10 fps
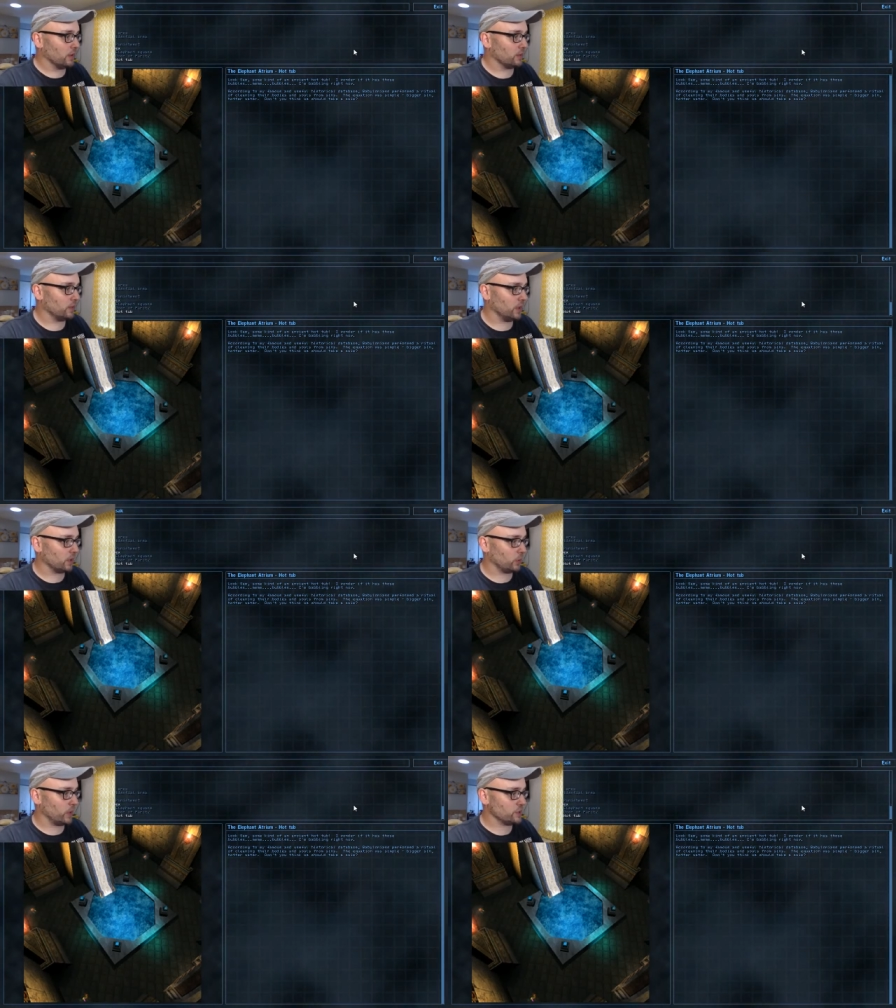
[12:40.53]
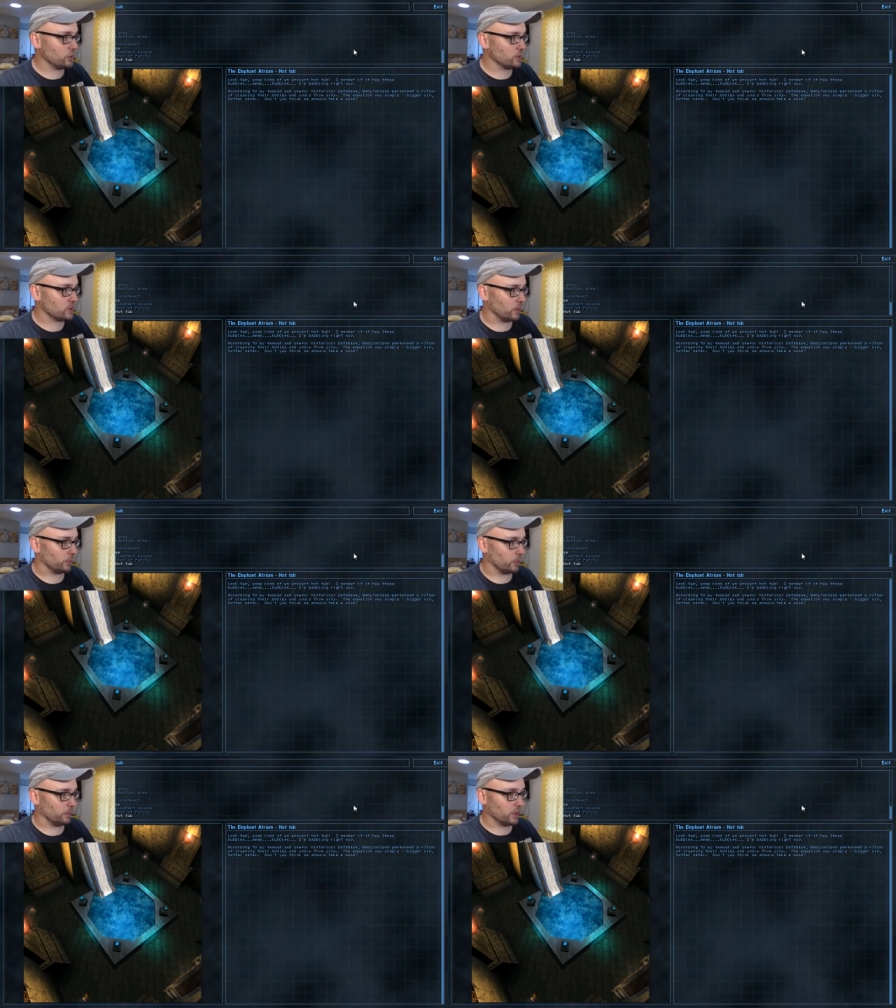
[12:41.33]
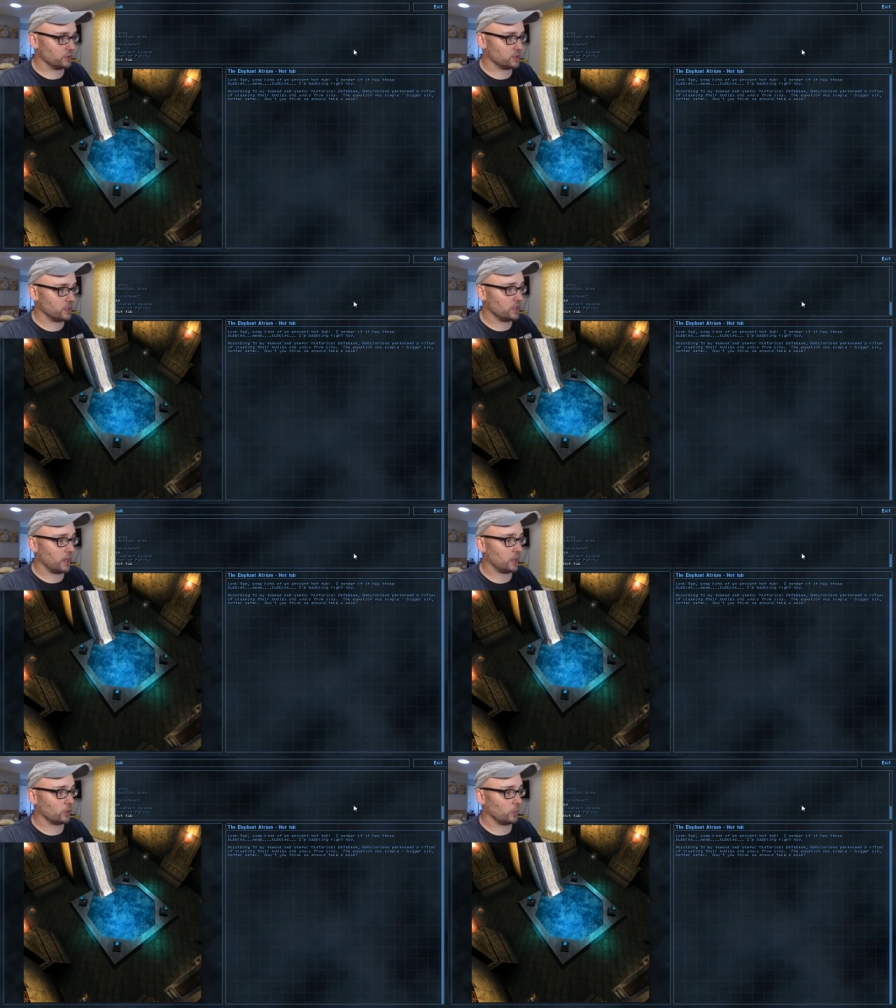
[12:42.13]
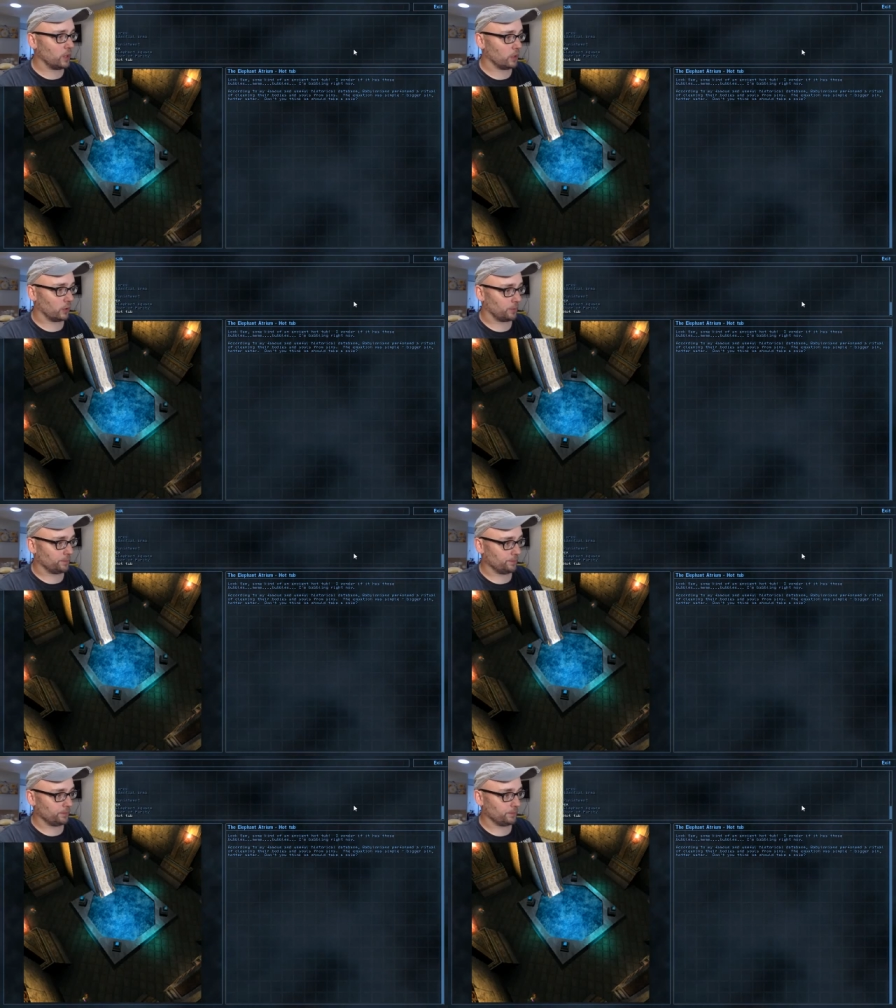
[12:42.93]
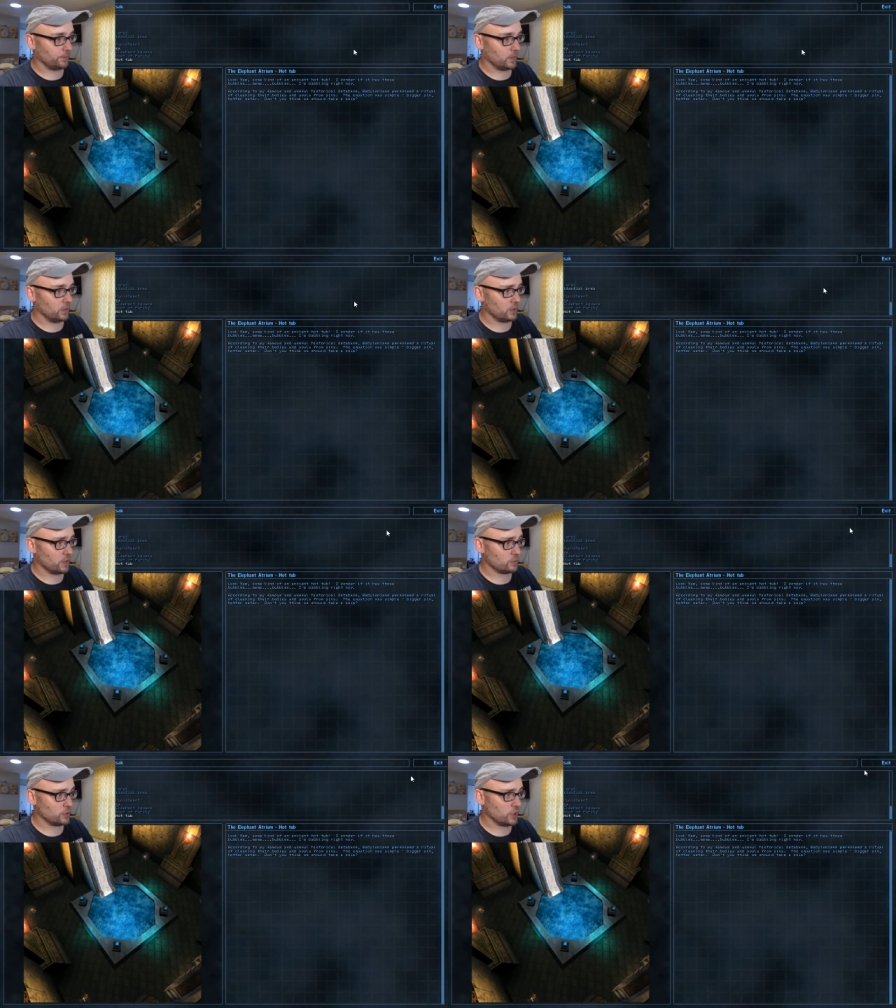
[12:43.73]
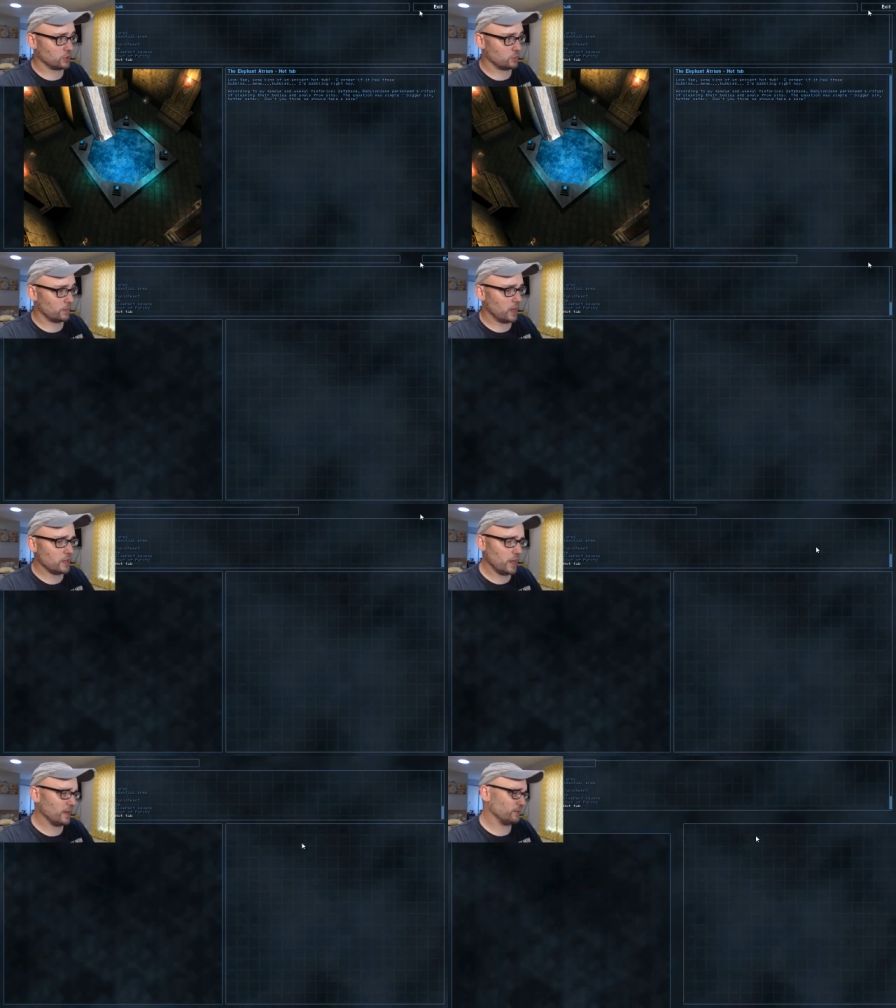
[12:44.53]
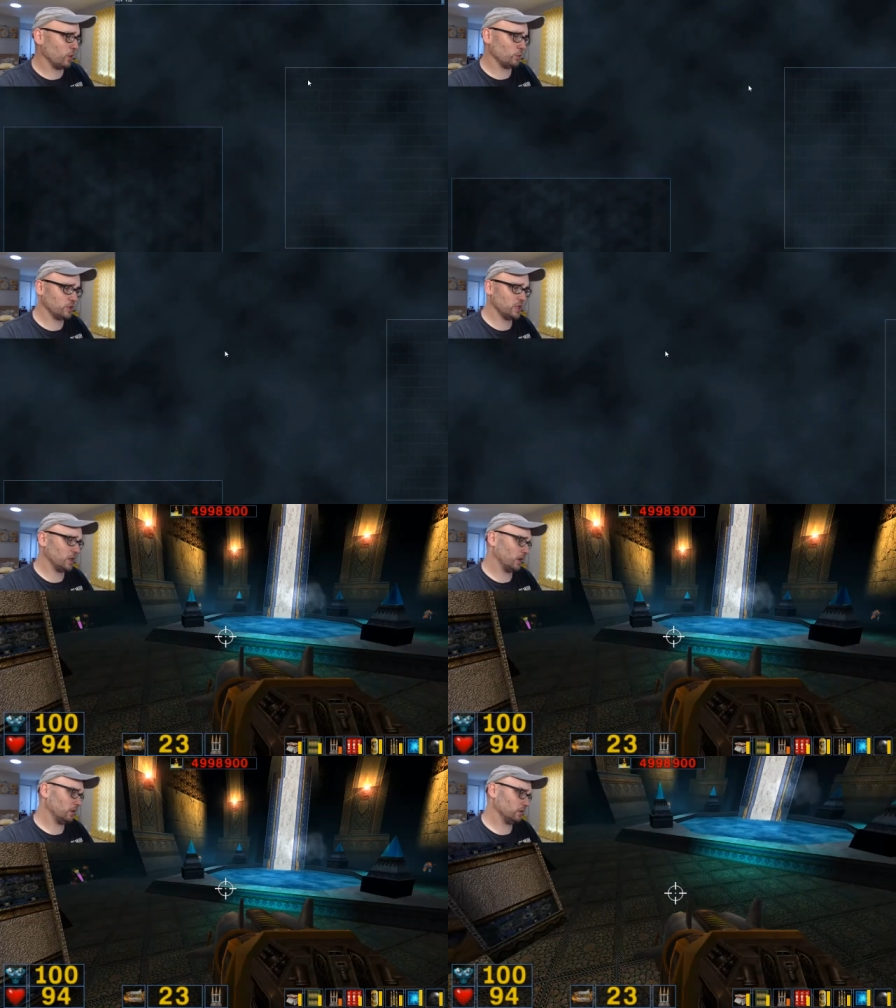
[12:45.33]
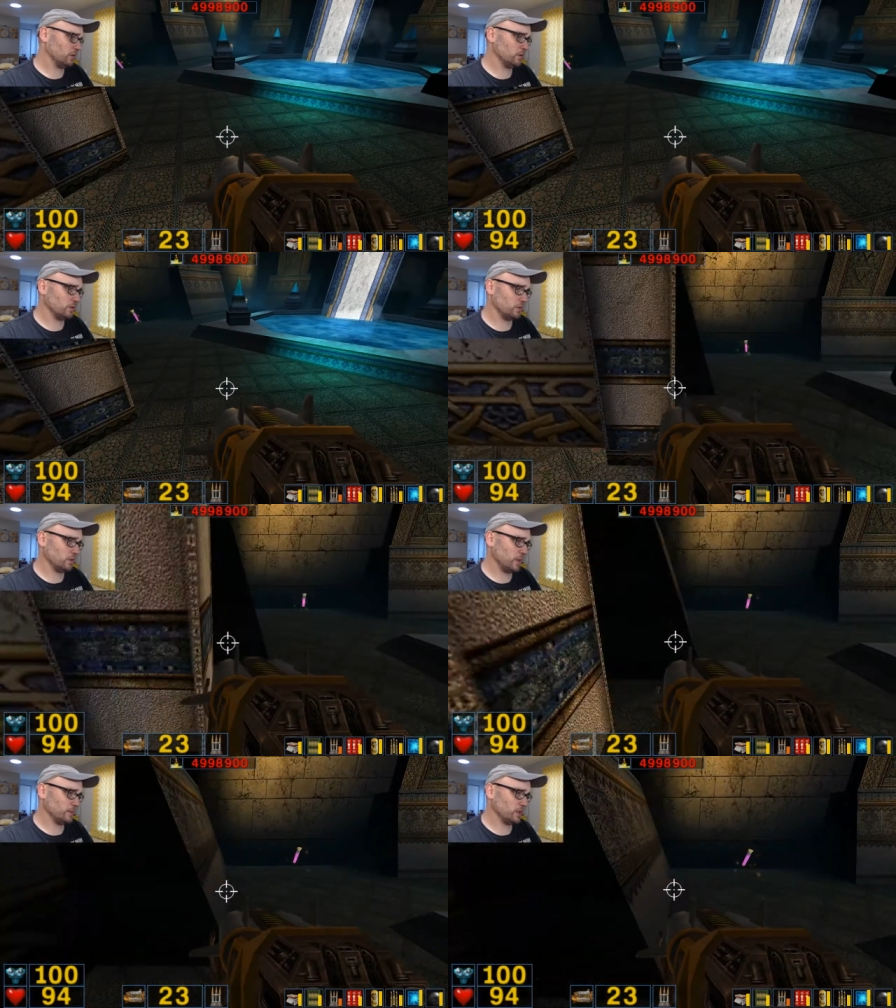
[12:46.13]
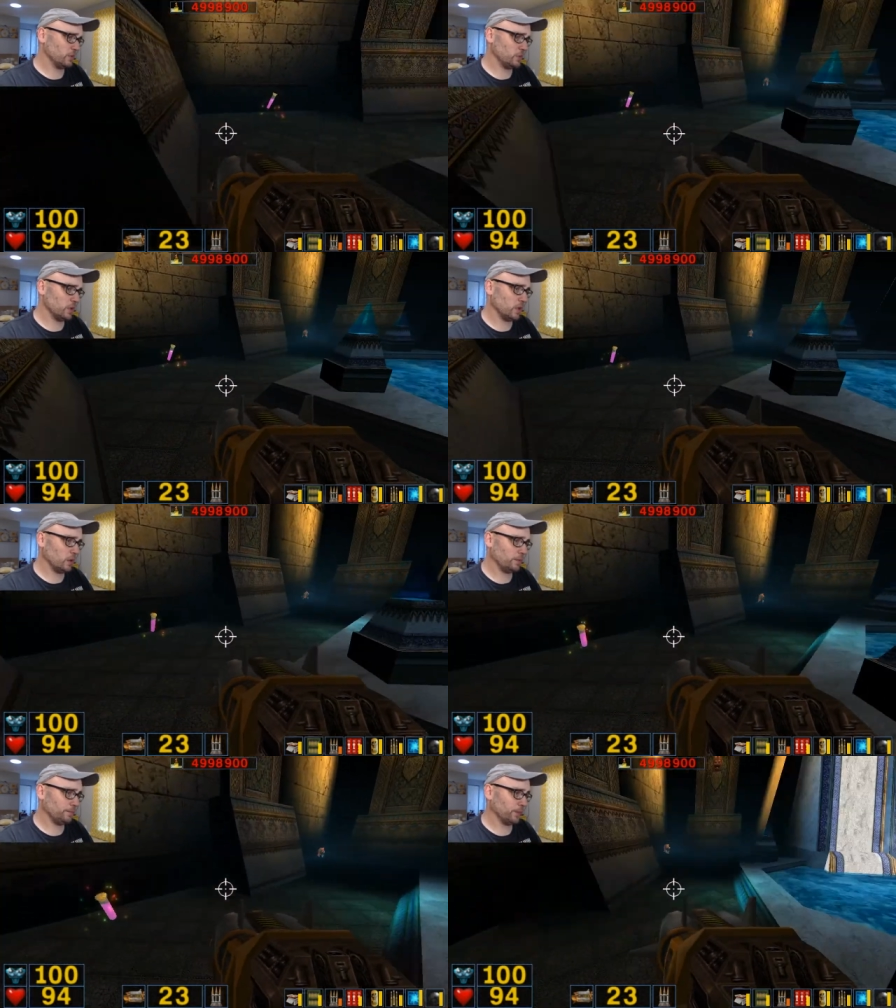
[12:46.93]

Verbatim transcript: The equation was simple bigger sin, hotter water. You think that would just take a swim? I have no sin at all, just absolutely none.